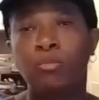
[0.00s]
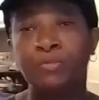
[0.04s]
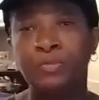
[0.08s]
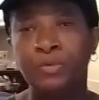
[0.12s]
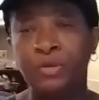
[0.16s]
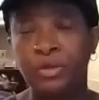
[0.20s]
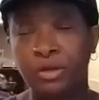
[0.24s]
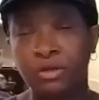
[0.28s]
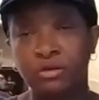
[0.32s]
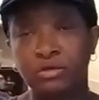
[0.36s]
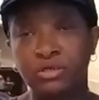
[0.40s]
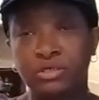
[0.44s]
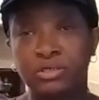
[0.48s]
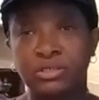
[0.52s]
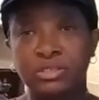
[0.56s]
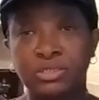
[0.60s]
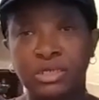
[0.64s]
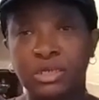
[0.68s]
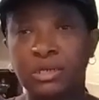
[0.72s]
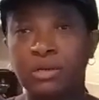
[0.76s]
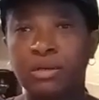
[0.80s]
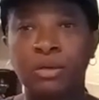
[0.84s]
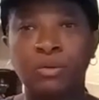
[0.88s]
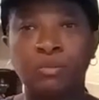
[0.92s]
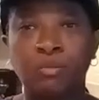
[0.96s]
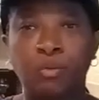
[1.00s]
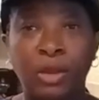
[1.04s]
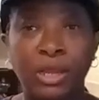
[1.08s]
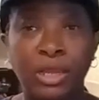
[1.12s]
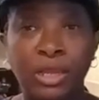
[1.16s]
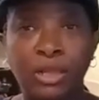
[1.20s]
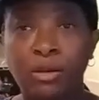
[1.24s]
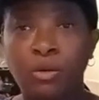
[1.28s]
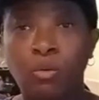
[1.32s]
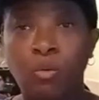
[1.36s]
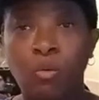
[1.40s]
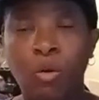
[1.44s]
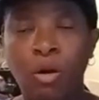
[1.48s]
you know, just sitting in
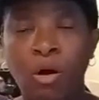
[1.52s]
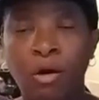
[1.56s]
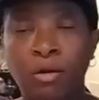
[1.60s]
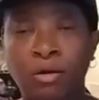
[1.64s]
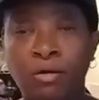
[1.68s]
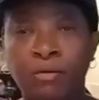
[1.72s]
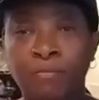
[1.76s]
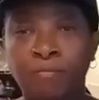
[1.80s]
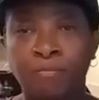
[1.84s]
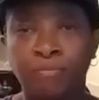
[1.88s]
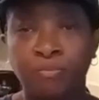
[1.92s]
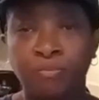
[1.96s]
regular water.